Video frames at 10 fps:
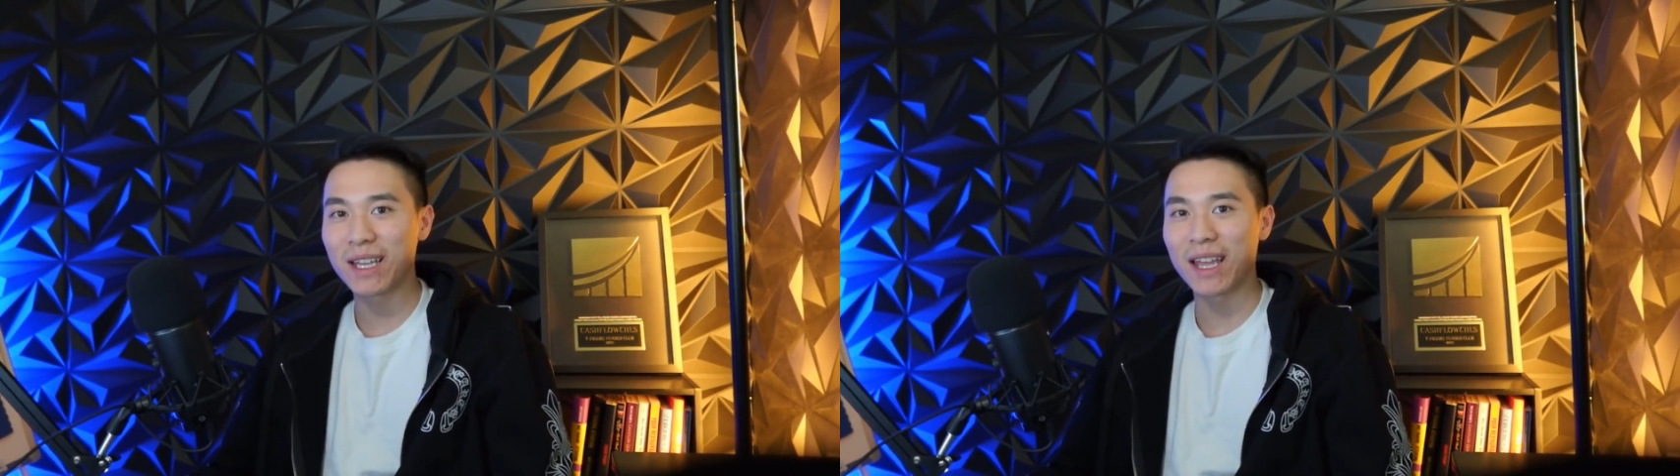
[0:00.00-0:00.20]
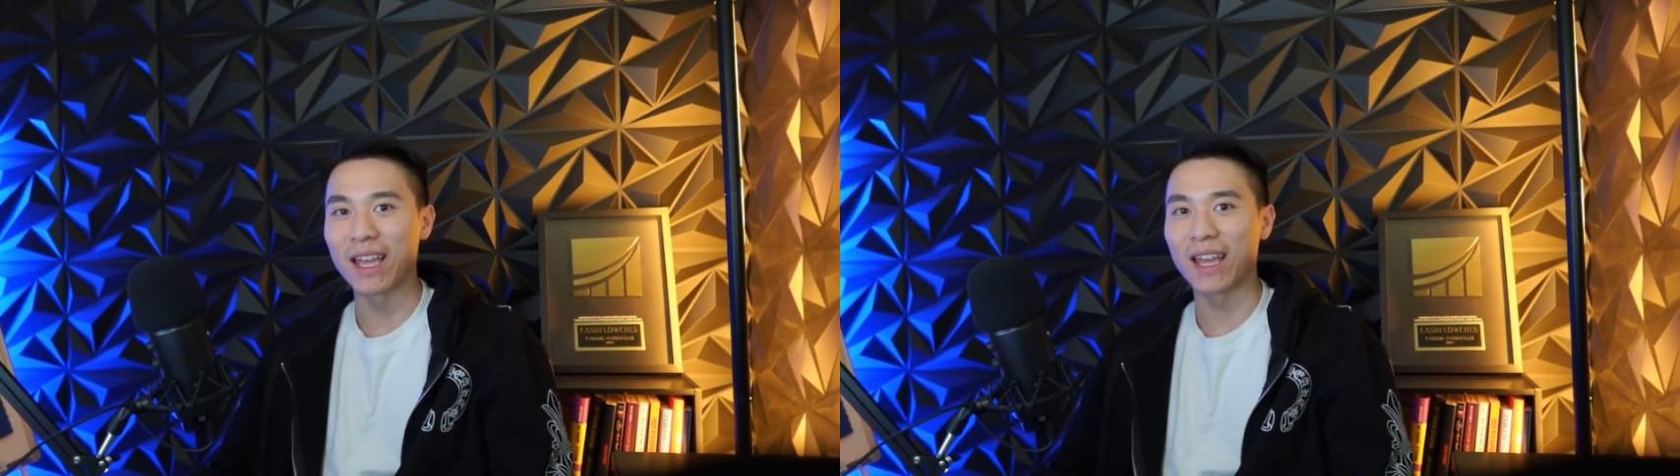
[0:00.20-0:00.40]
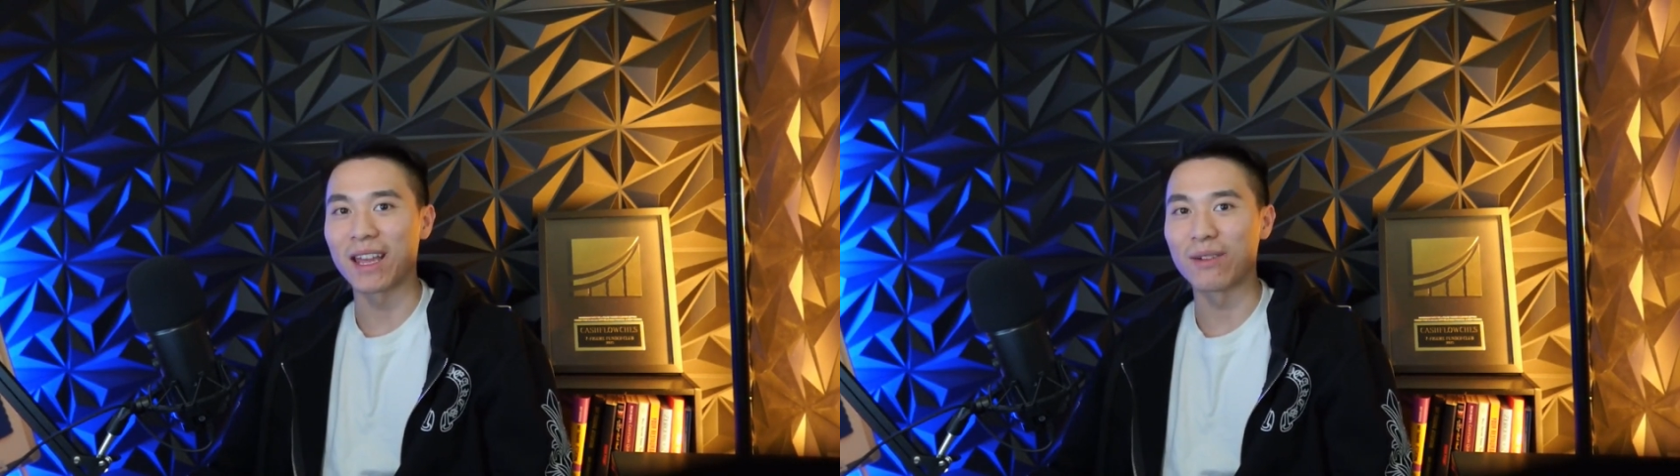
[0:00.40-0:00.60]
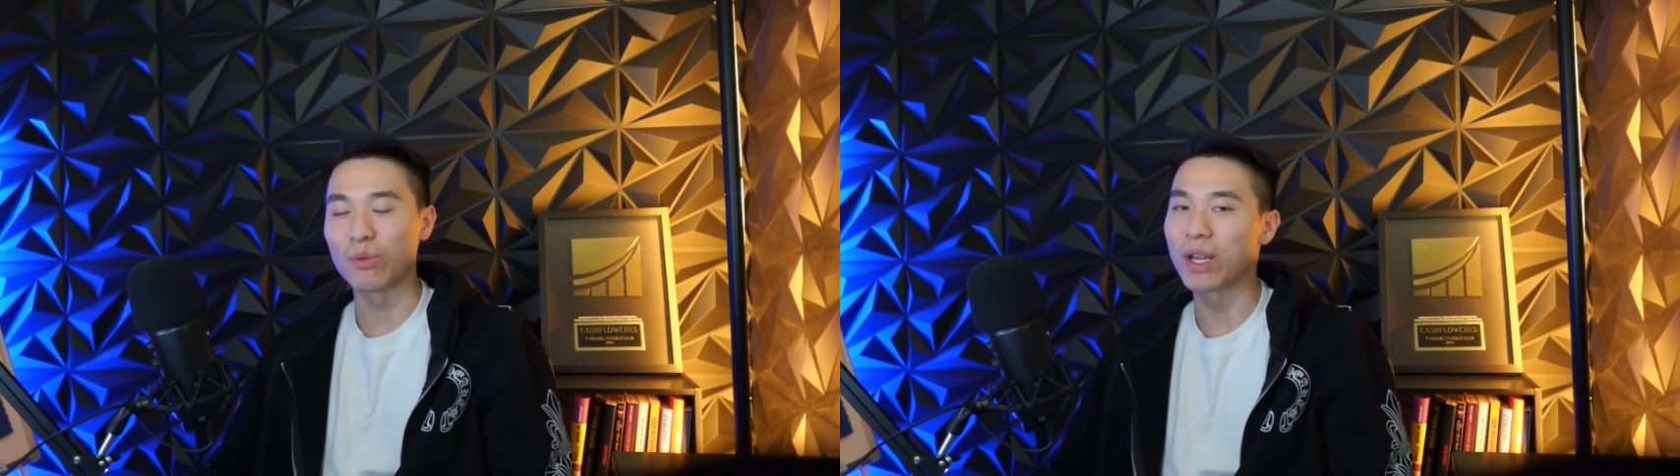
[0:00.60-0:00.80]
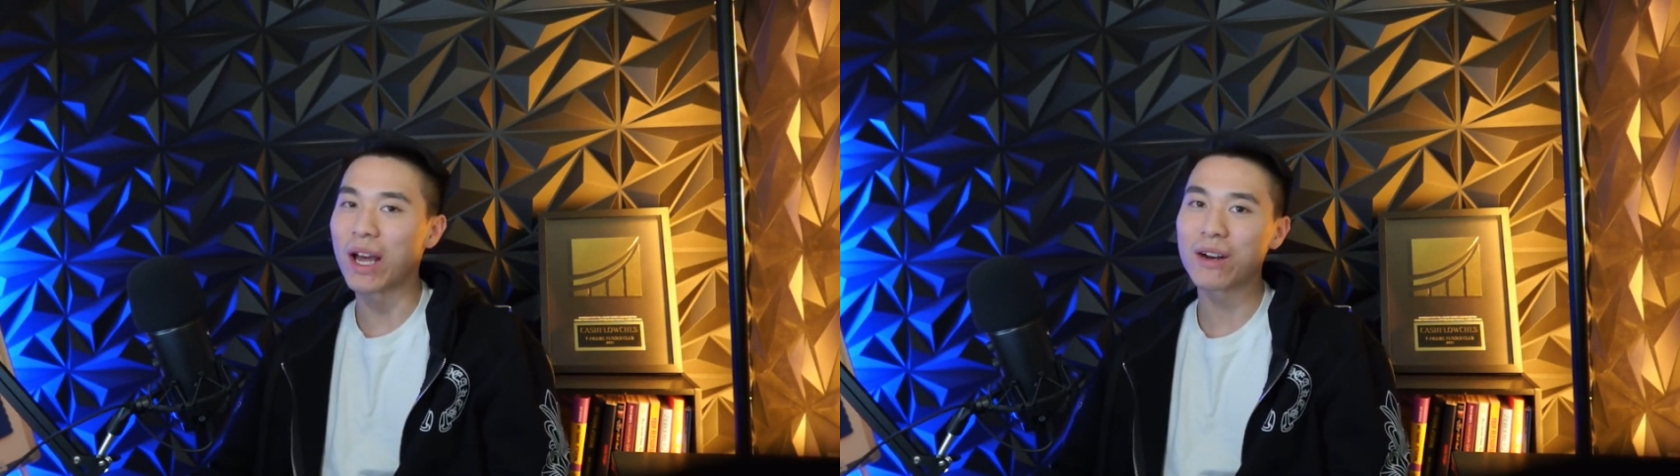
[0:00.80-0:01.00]
and
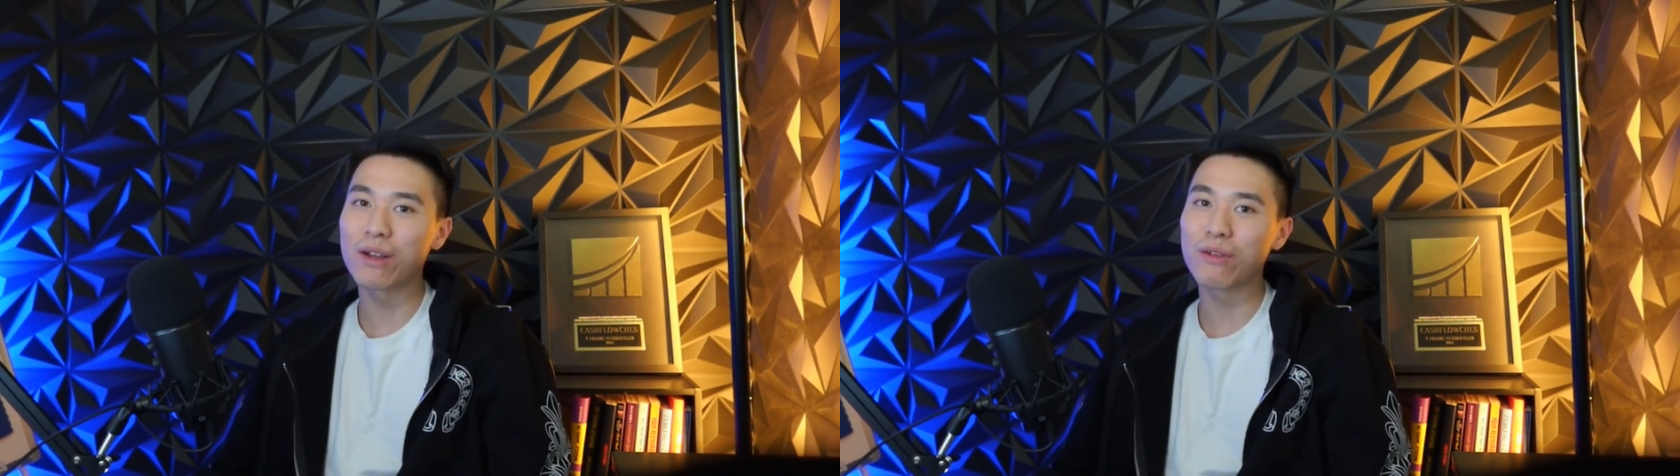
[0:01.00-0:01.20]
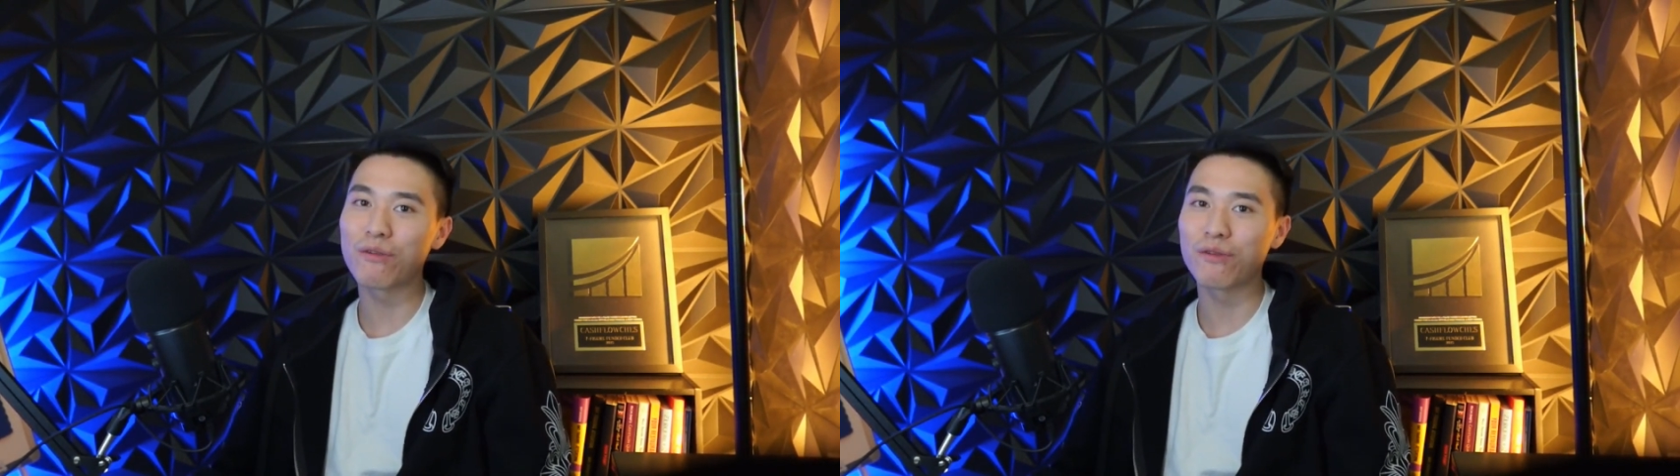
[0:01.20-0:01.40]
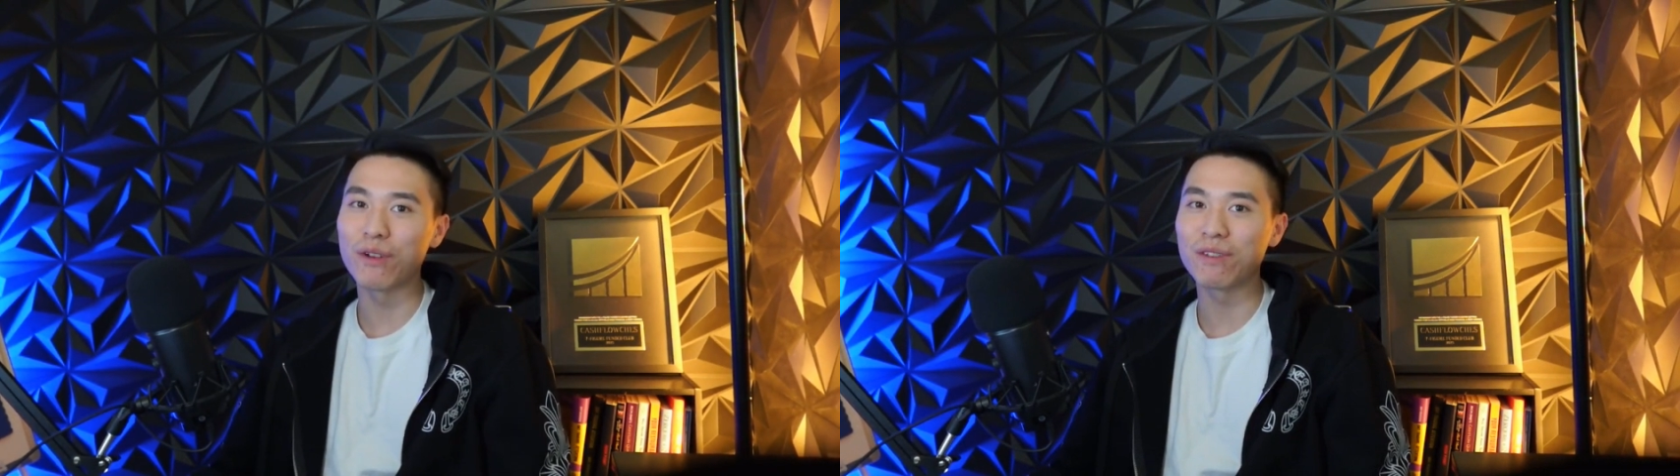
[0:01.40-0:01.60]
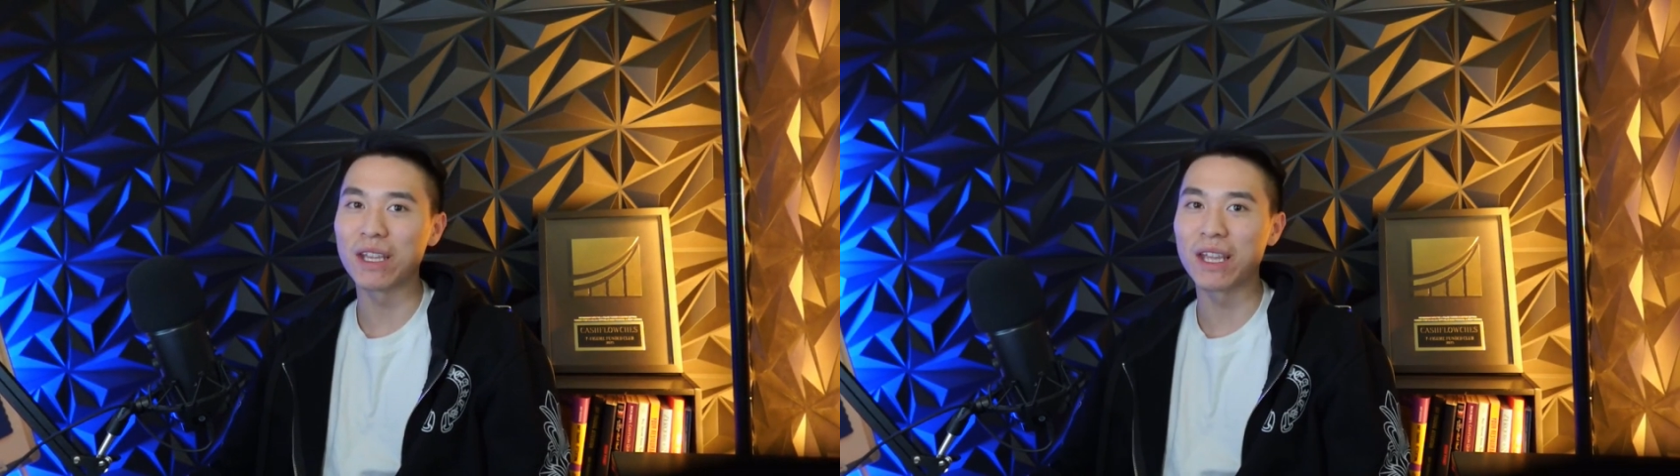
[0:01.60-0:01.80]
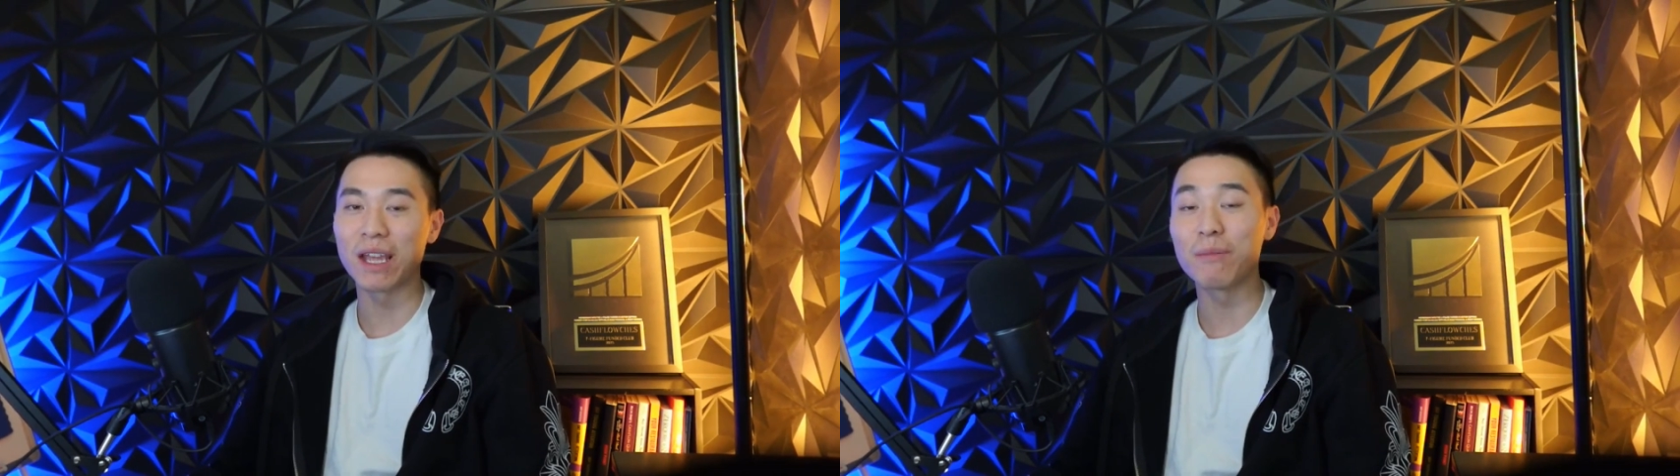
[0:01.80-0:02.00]
we got another
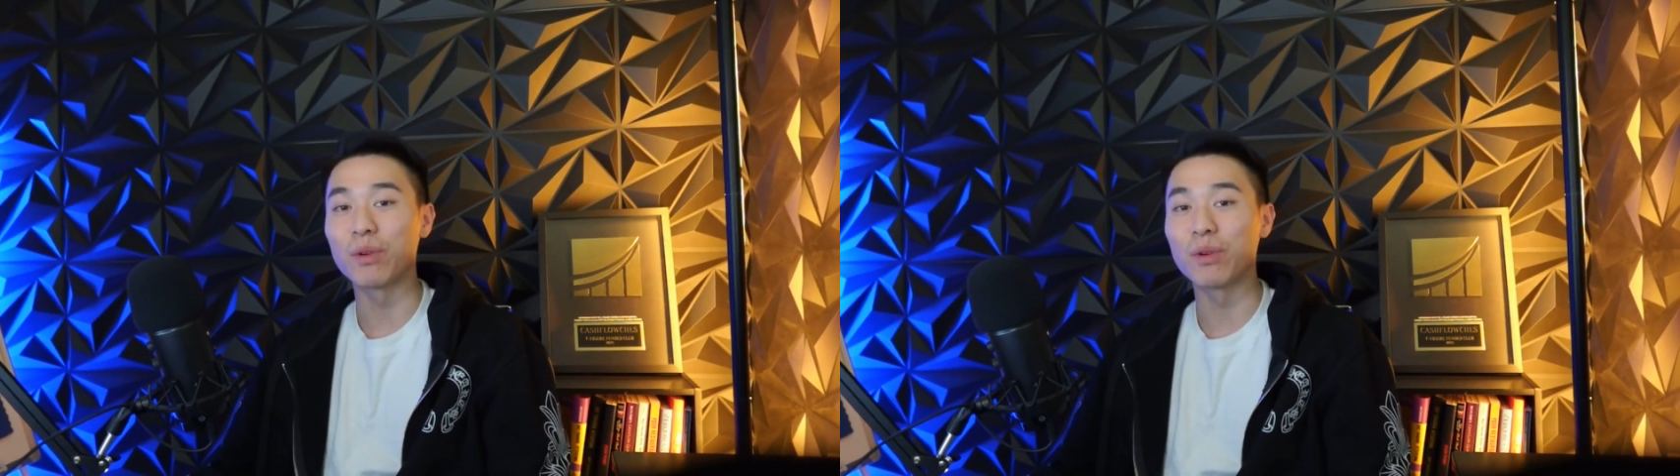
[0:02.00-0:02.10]
50K,